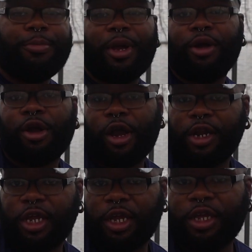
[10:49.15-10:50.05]
about
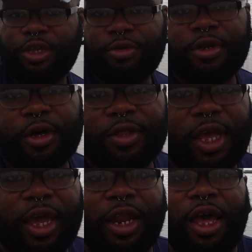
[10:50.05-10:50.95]
gardening, you know
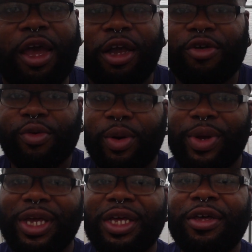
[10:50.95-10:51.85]
that
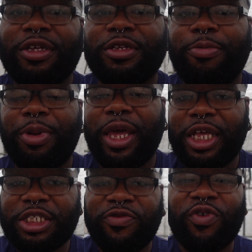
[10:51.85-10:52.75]
growing
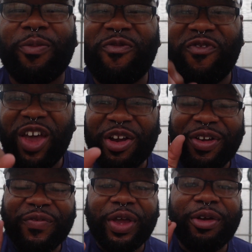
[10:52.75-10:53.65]
plants from
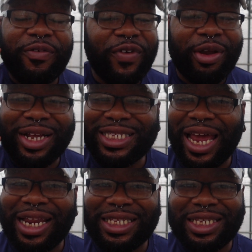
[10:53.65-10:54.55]
very, very, very
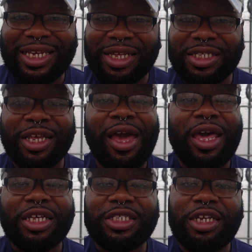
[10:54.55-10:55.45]
tiny seeds,
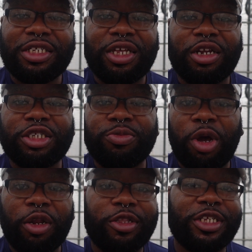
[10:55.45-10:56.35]
seeds that are
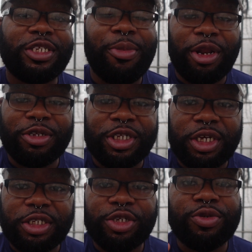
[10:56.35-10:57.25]
smaller than tomato
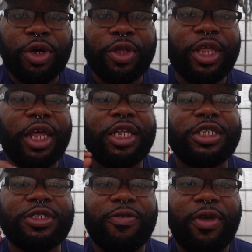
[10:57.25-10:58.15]
seeds, you know
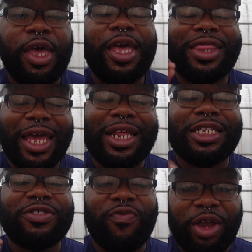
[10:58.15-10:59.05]
that it
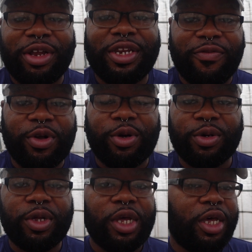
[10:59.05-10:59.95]
is very
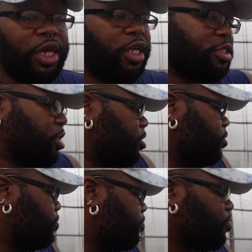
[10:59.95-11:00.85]
difficult. And
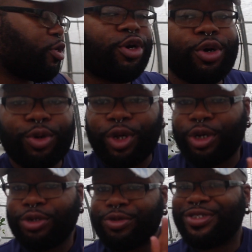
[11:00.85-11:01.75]
so
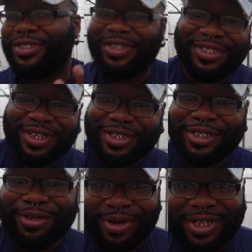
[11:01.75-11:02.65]
kudos to the
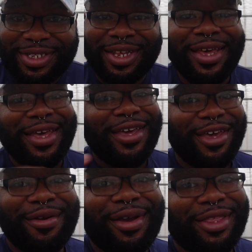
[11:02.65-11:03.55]
students
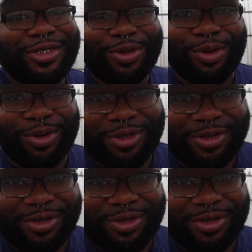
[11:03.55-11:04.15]
here at the school.